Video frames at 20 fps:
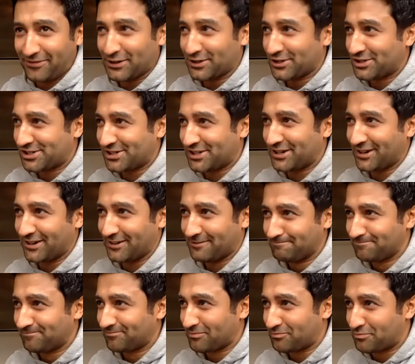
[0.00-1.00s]
for sure.
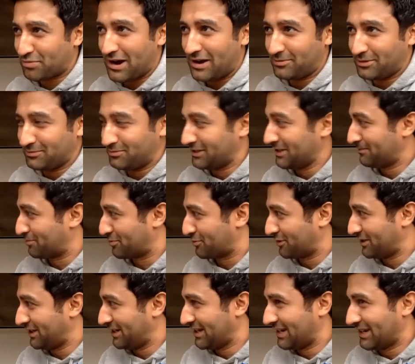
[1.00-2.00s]
Probably
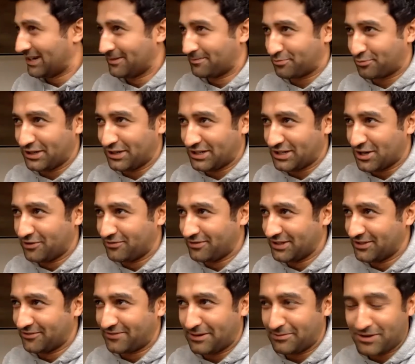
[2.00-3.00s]
pre-COVID,
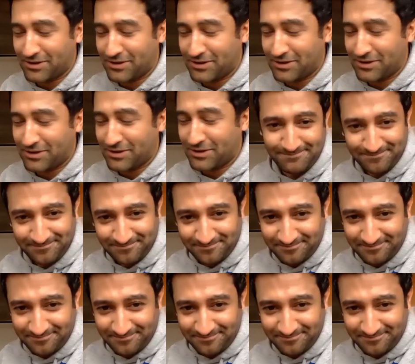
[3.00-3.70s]
if I'm not wrong.